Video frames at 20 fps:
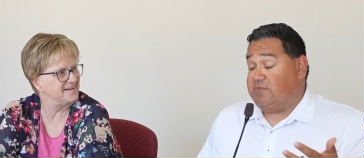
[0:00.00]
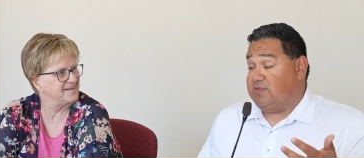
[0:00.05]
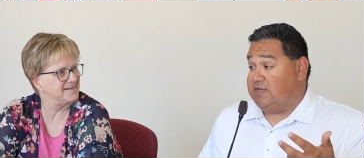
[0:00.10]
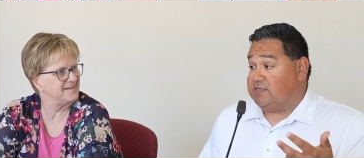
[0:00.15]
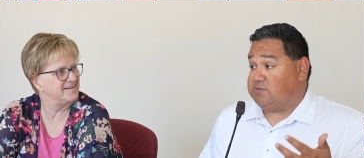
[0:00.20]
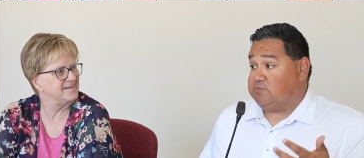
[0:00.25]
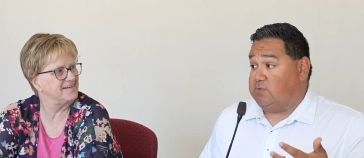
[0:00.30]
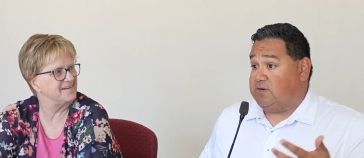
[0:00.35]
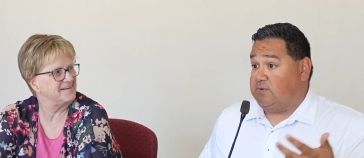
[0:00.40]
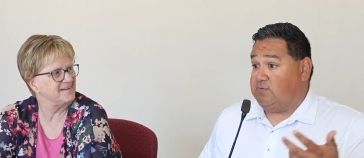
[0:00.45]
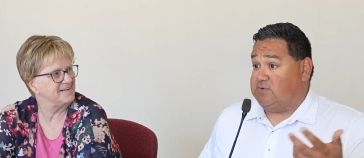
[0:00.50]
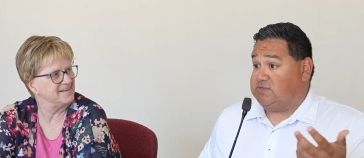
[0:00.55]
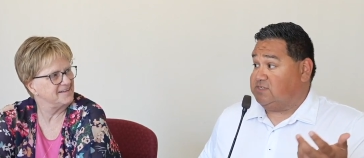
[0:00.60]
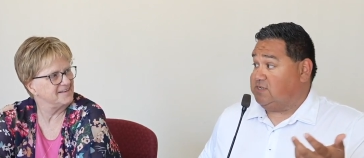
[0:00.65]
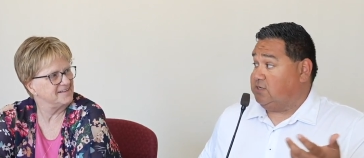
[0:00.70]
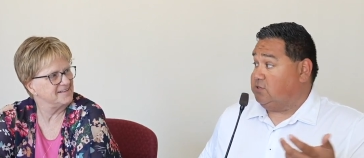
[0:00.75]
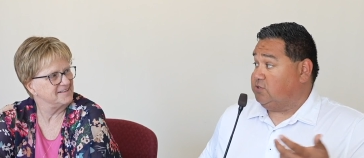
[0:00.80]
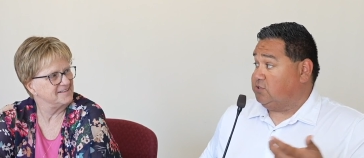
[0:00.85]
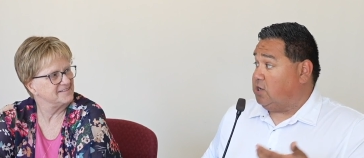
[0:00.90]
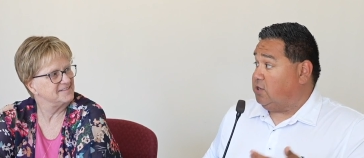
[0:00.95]
Speaker 1: this when it was
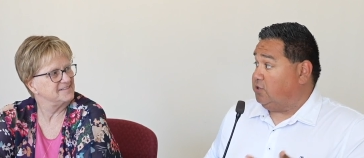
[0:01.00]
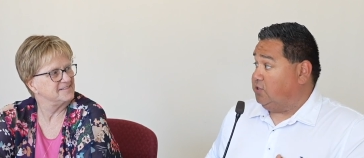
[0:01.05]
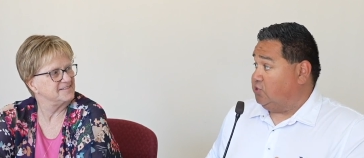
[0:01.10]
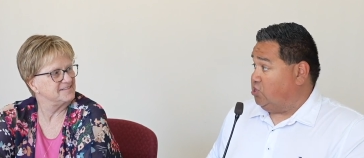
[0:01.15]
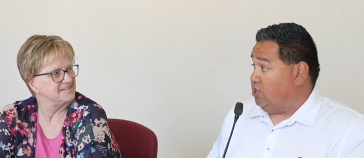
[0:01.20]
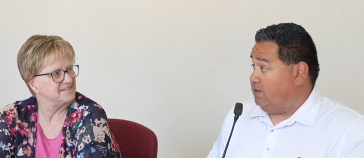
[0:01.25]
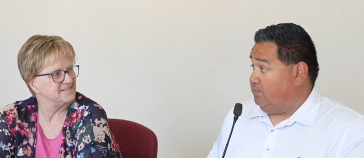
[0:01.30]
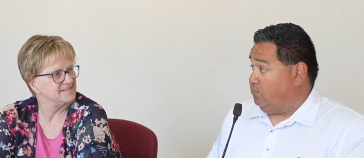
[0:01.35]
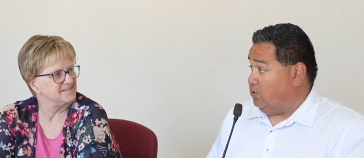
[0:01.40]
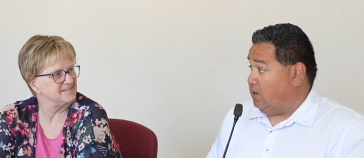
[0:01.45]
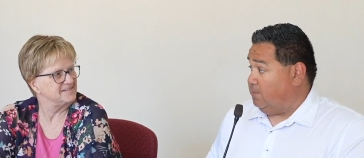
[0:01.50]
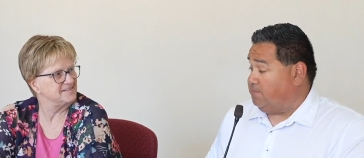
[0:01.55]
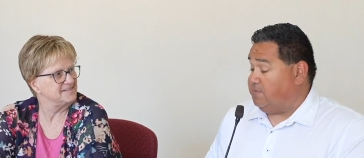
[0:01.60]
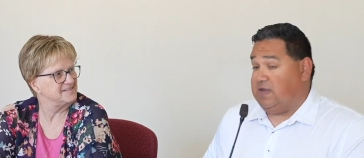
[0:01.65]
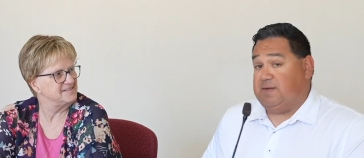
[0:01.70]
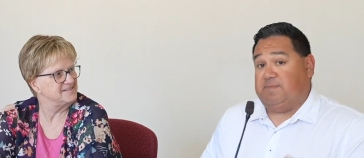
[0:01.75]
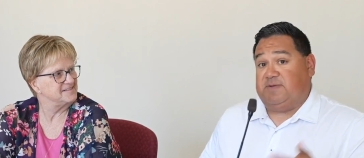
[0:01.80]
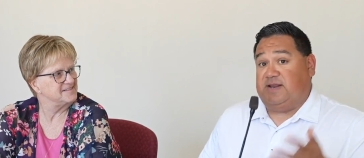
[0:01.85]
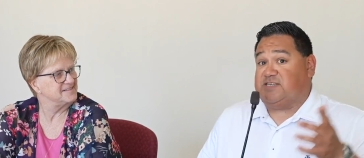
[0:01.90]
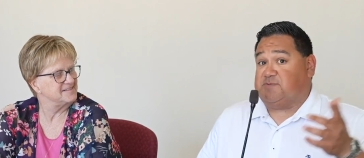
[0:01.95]
still called the Chamber
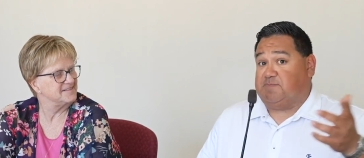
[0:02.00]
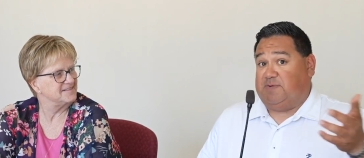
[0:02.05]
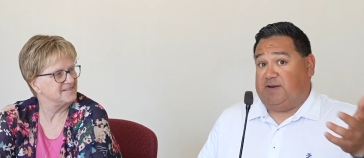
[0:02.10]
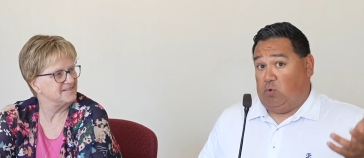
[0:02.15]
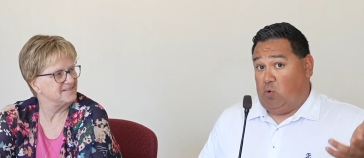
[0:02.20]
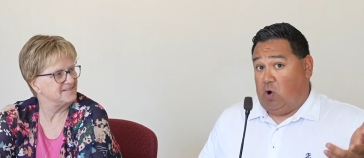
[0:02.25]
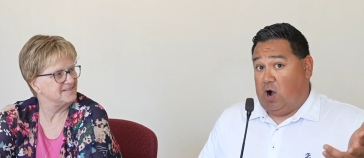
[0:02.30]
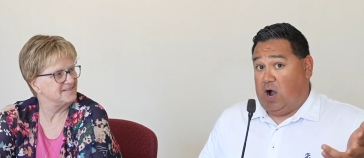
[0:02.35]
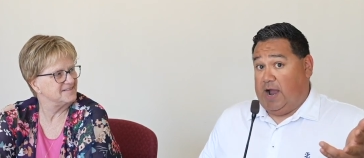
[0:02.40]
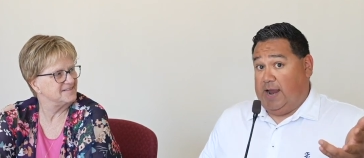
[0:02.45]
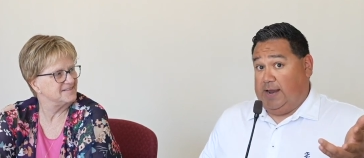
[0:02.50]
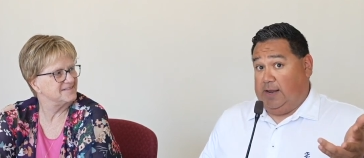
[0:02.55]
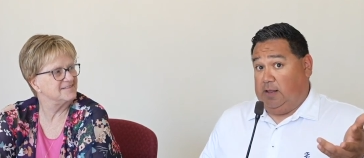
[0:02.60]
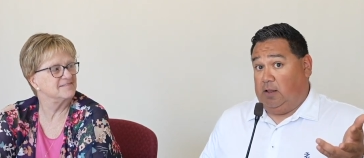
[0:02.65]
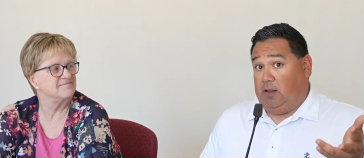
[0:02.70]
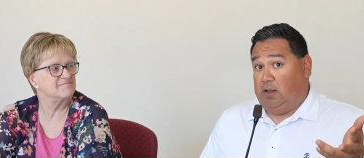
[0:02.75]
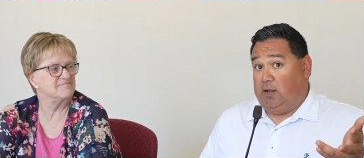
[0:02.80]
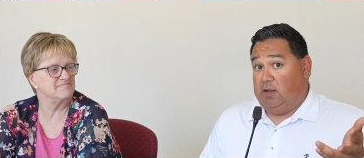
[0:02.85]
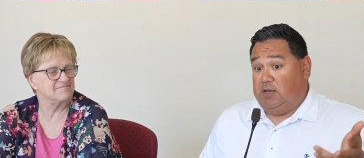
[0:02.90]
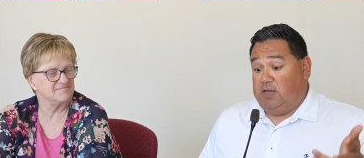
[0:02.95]
Update, but that's been a
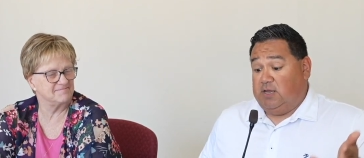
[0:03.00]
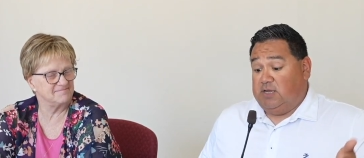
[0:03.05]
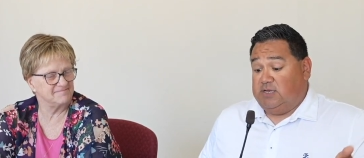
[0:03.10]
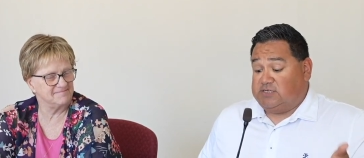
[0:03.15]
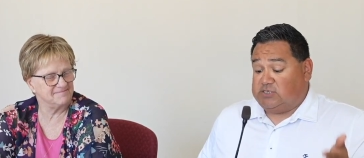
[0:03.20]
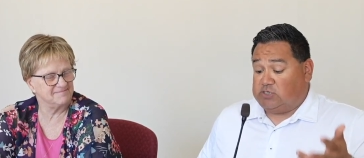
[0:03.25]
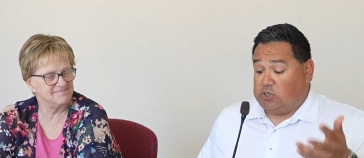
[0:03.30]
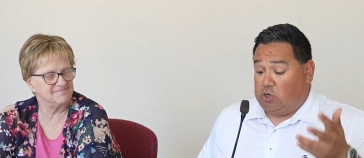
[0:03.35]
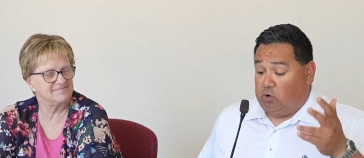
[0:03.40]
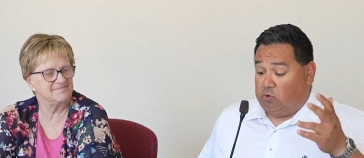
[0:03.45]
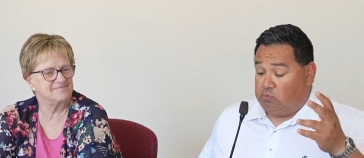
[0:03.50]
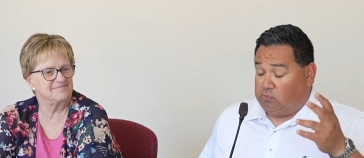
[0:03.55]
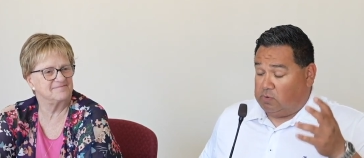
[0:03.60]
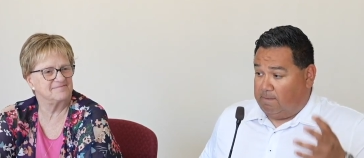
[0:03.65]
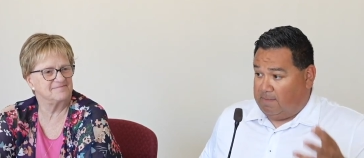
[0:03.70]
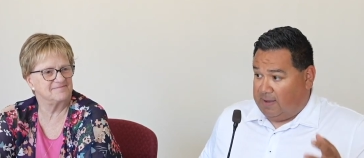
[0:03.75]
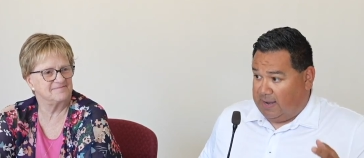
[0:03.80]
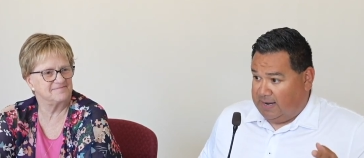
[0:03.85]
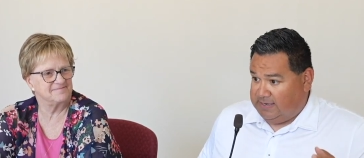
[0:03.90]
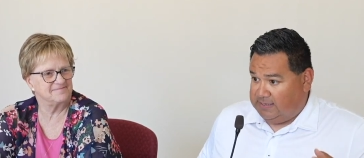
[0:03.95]
while. So
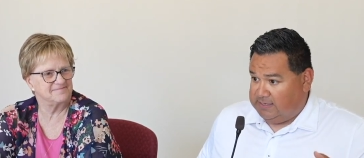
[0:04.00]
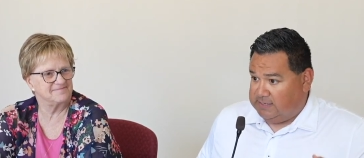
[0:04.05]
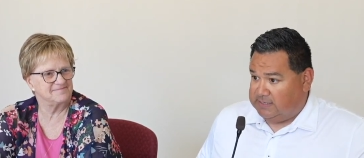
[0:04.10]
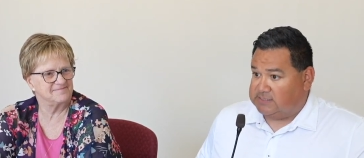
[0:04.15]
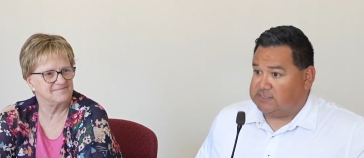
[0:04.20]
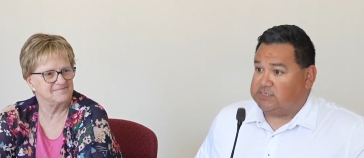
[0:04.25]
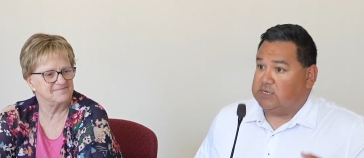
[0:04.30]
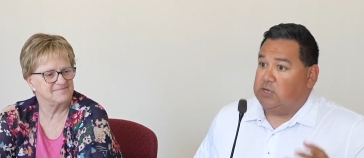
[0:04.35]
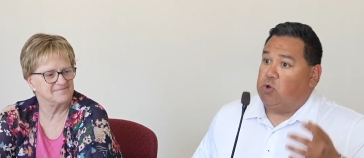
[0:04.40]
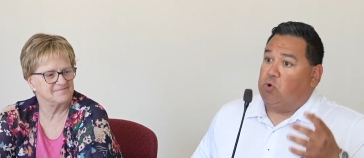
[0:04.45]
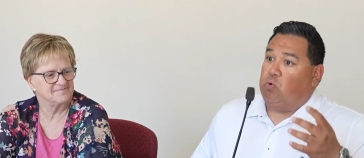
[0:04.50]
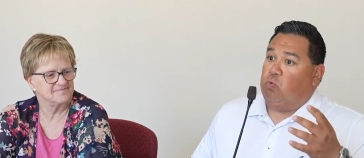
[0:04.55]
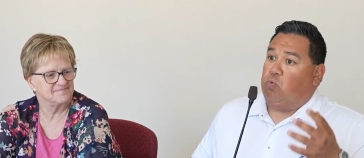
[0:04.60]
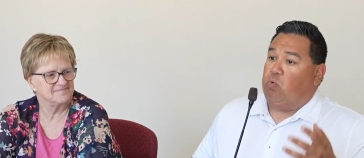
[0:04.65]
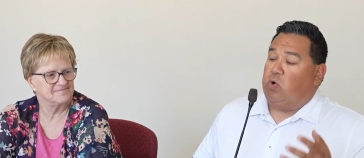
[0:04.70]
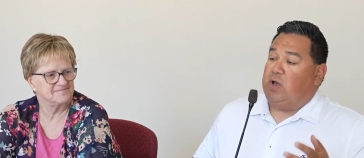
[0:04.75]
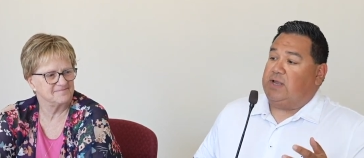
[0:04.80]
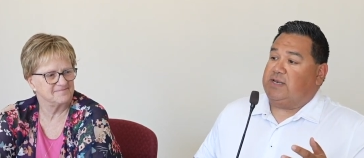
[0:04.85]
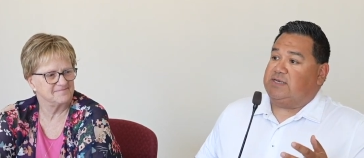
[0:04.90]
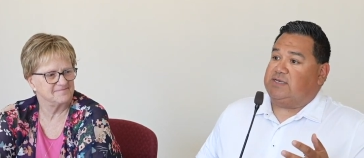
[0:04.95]
remind us
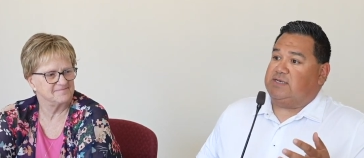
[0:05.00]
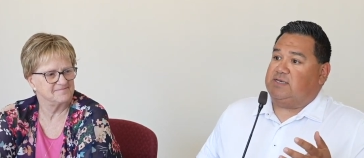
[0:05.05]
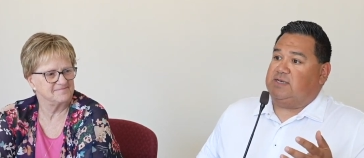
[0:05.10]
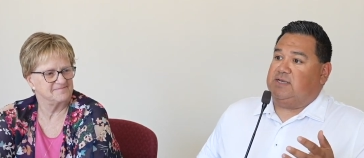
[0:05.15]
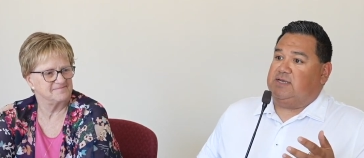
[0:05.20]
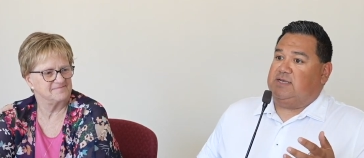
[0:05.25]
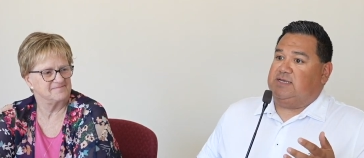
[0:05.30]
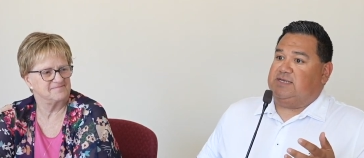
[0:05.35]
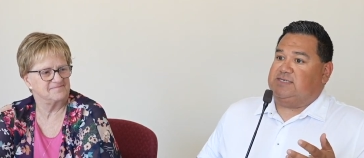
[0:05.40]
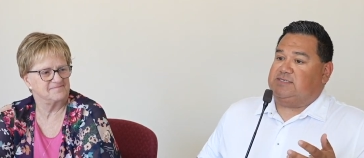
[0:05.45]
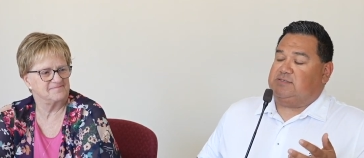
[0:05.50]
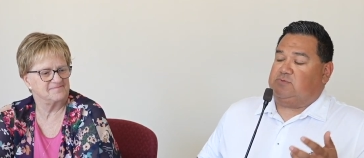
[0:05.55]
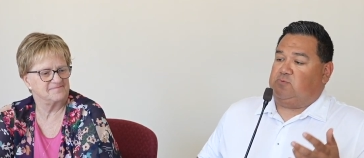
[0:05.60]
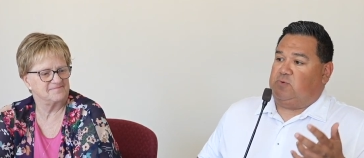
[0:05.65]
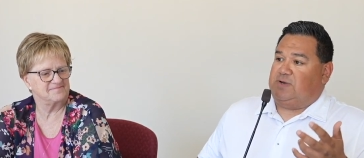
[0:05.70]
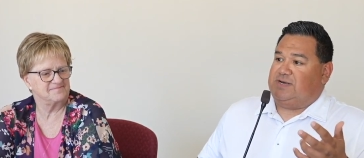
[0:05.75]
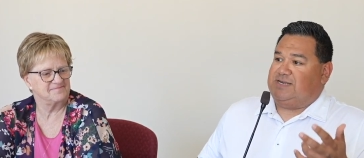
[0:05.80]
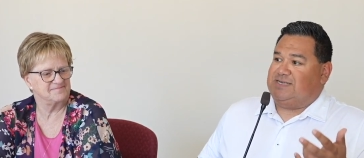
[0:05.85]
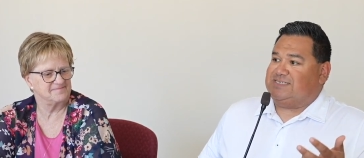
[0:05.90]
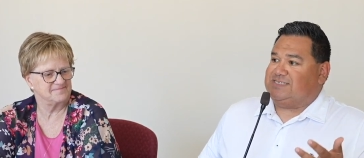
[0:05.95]
what is
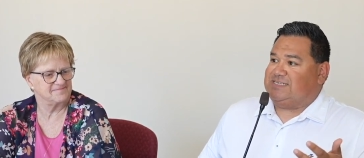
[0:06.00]
what is